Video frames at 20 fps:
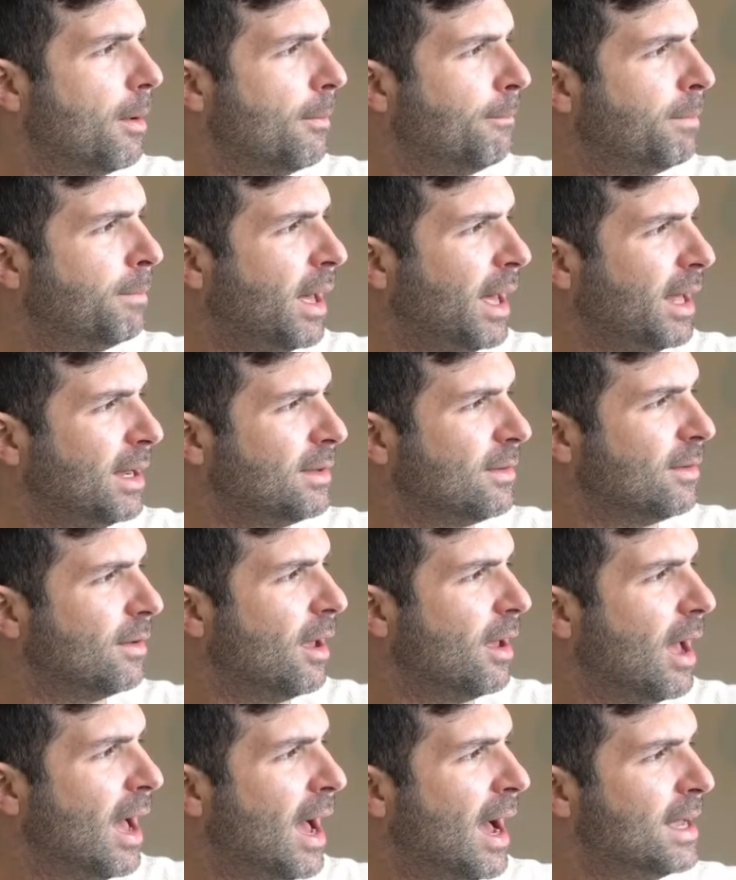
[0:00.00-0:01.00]
But
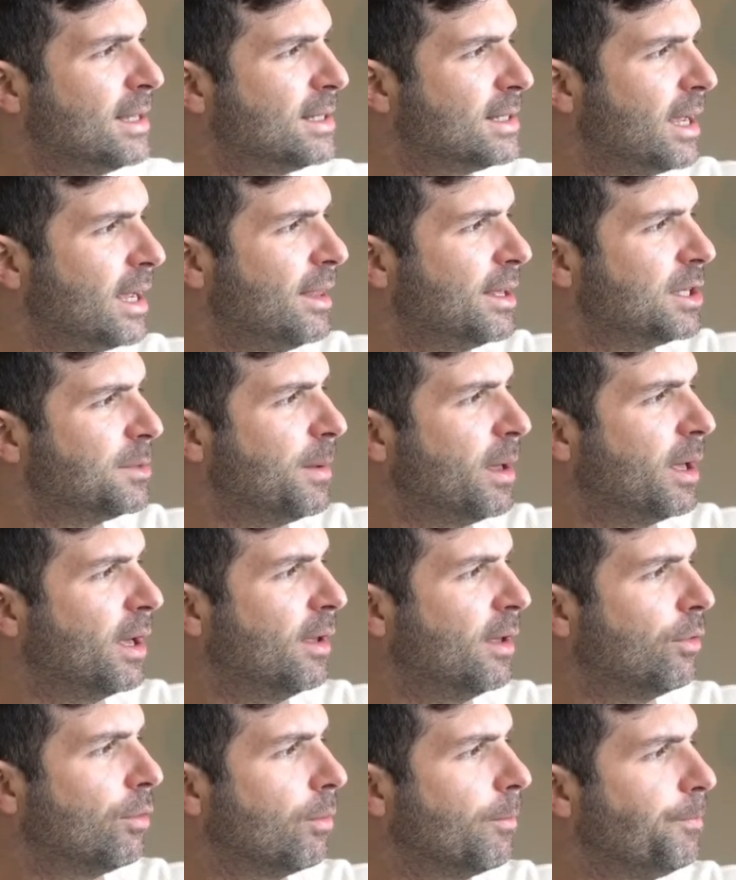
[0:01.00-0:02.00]
I say this
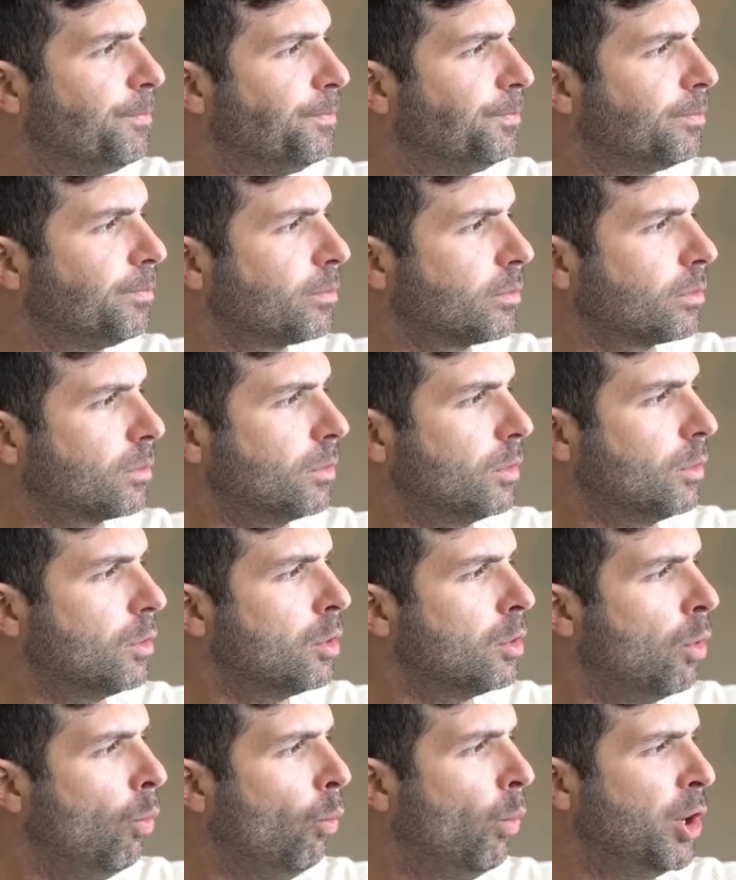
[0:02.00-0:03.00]
because
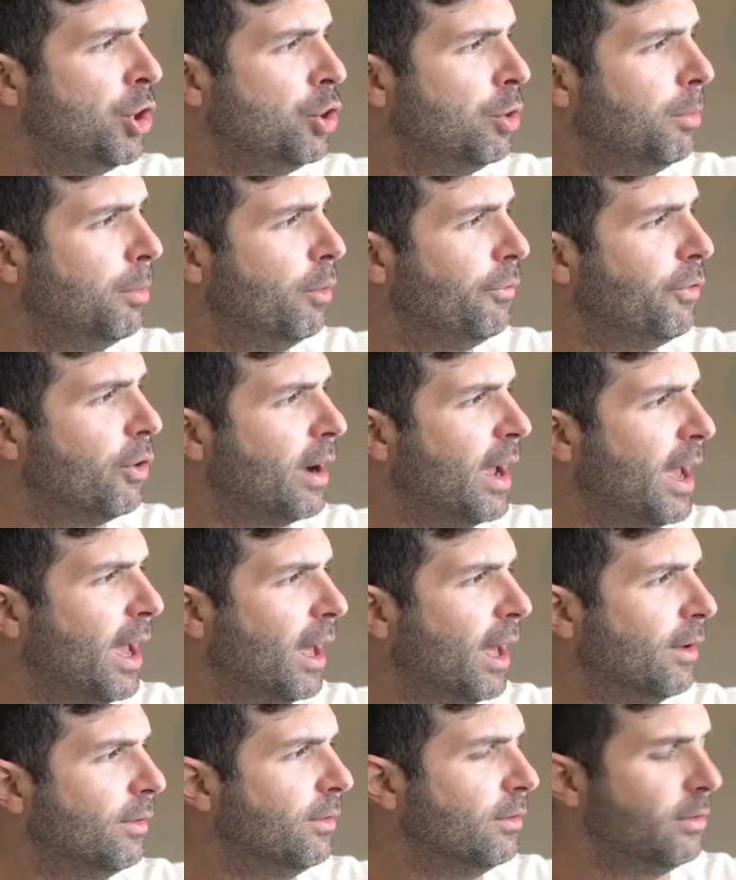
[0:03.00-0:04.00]
when you move your hand